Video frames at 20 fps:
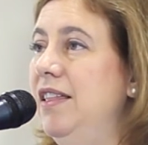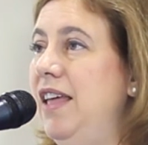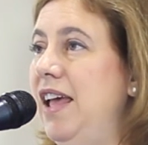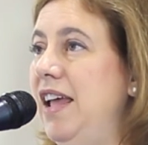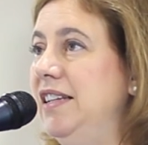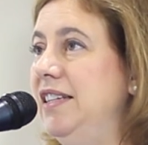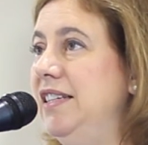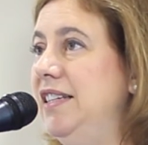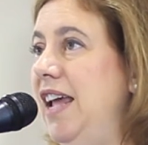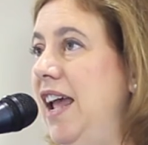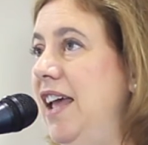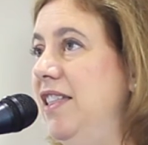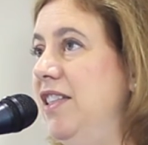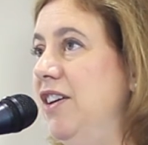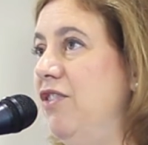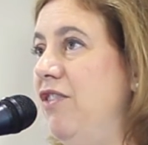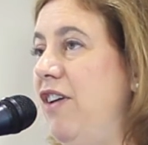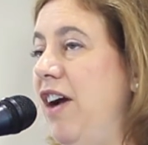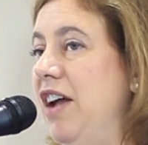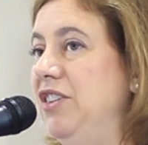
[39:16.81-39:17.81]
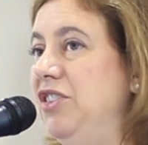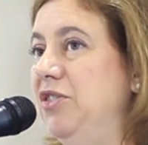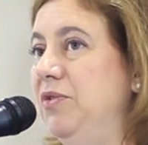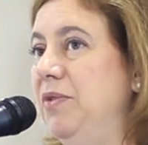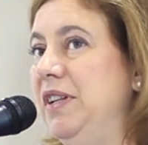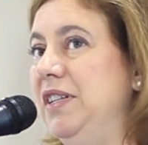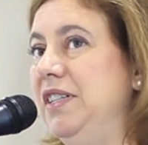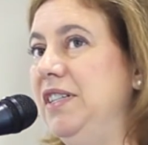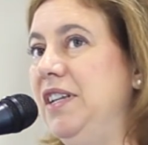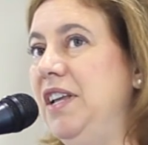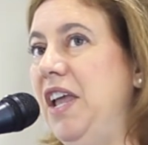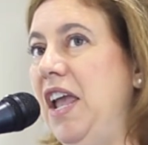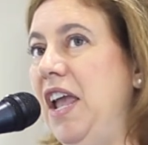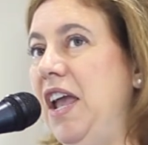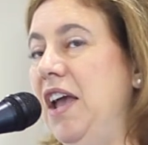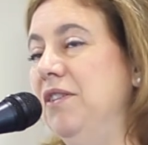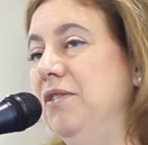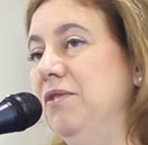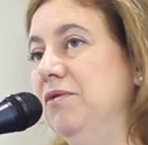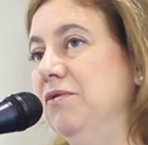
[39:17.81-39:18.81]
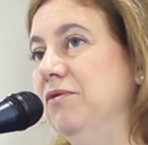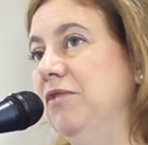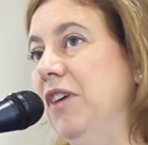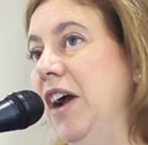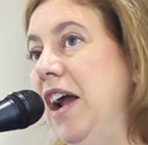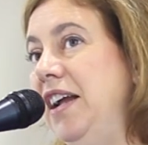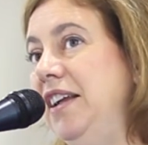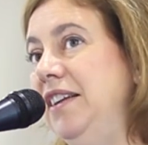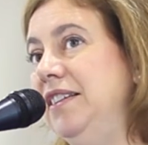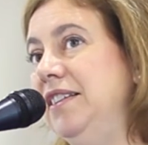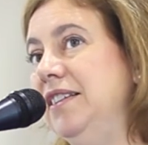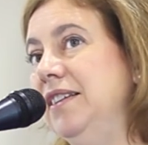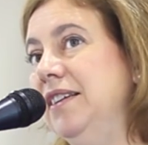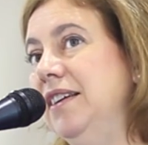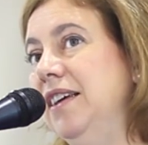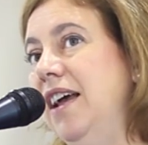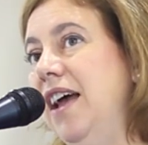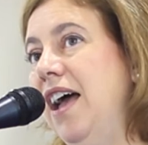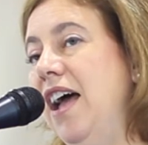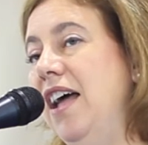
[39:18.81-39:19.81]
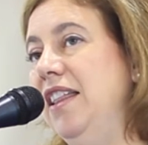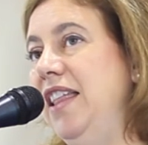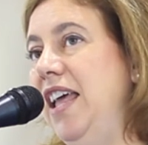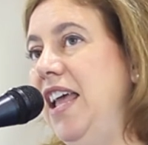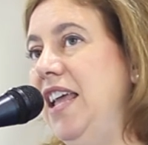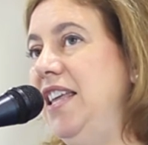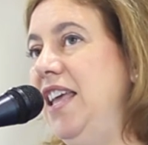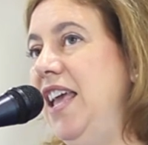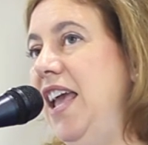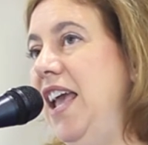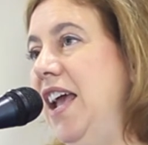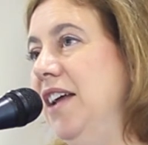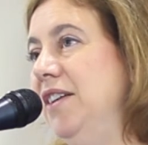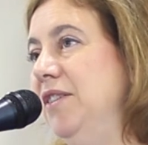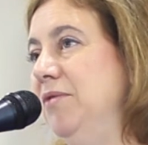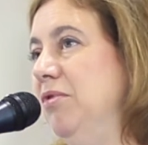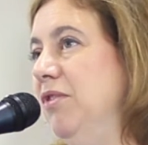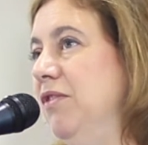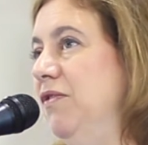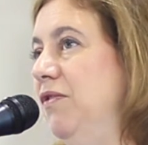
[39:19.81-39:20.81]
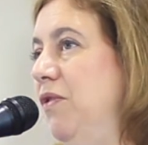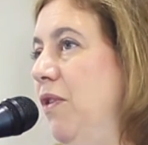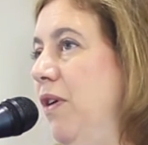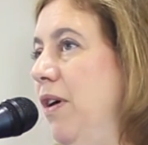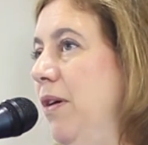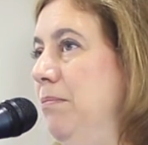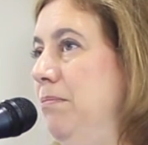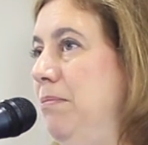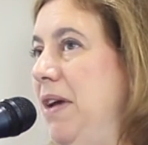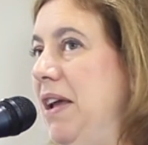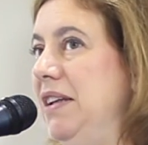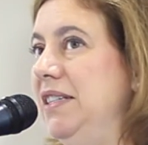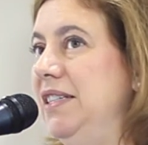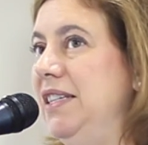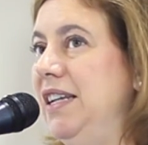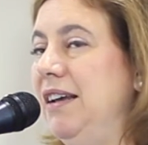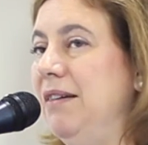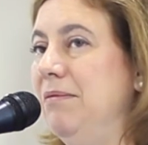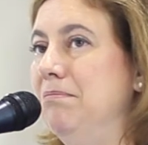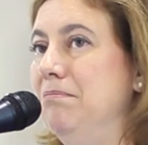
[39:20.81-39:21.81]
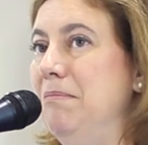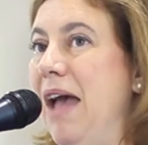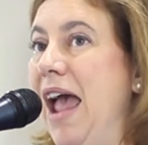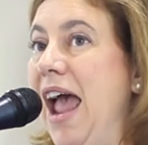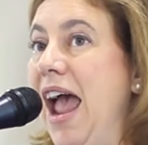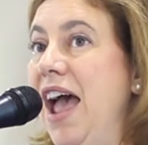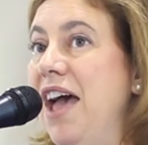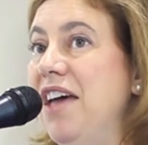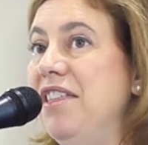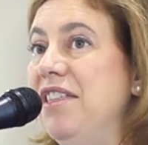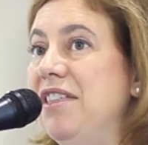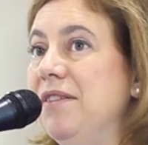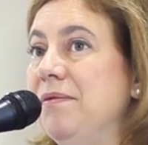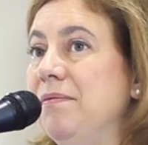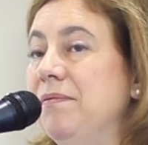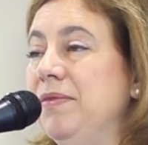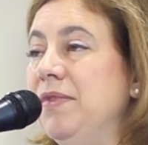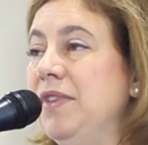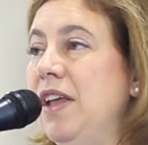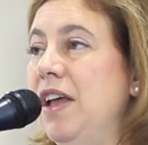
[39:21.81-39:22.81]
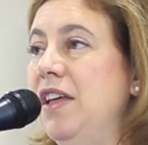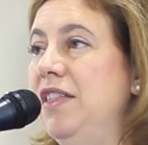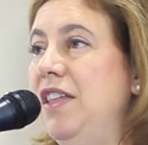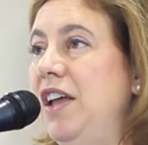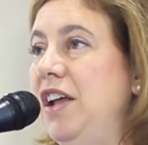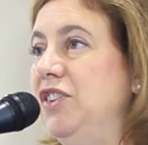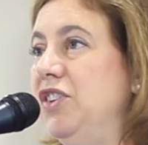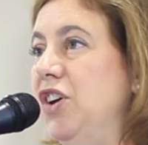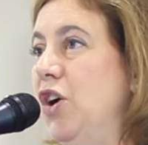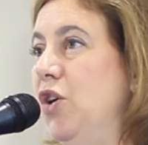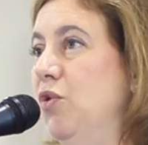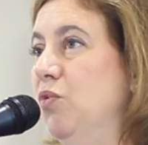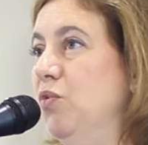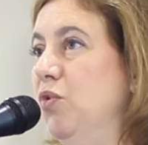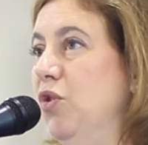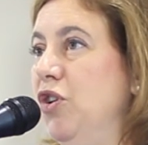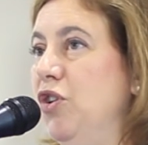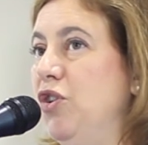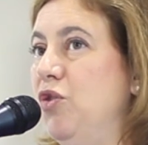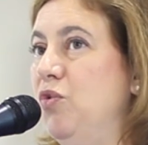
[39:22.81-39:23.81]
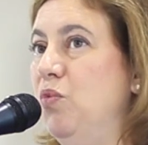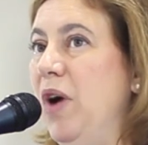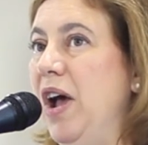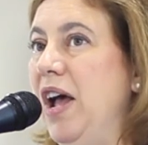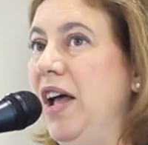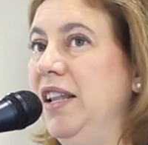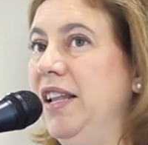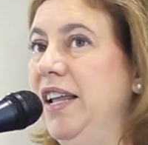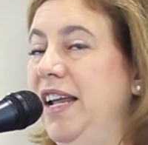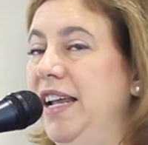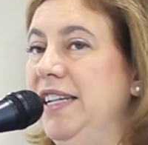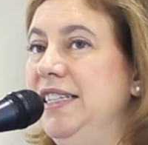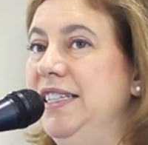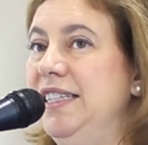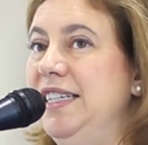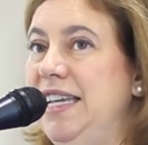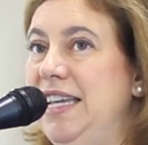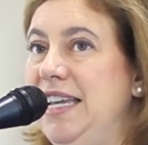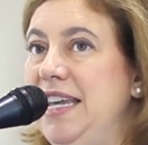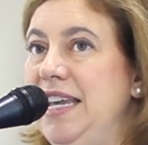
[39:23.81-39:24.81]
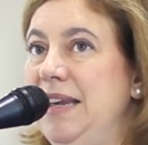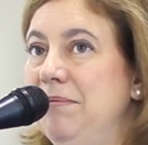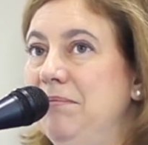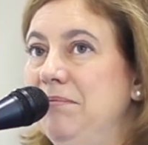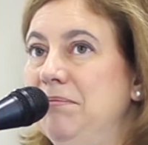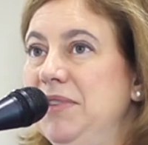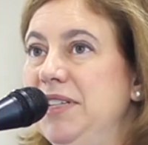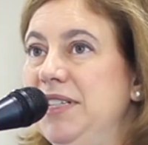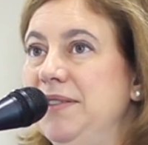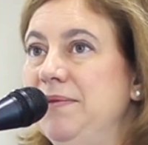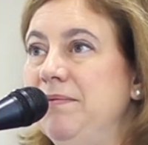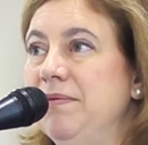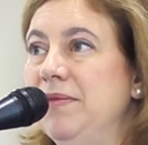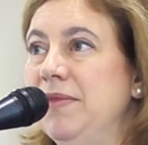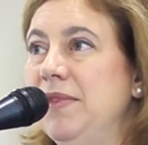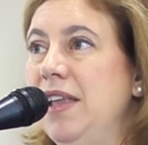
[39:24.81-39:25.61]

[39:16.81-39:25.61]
They say the graduates can't write, they can't perform basic math, they don't work well in teams,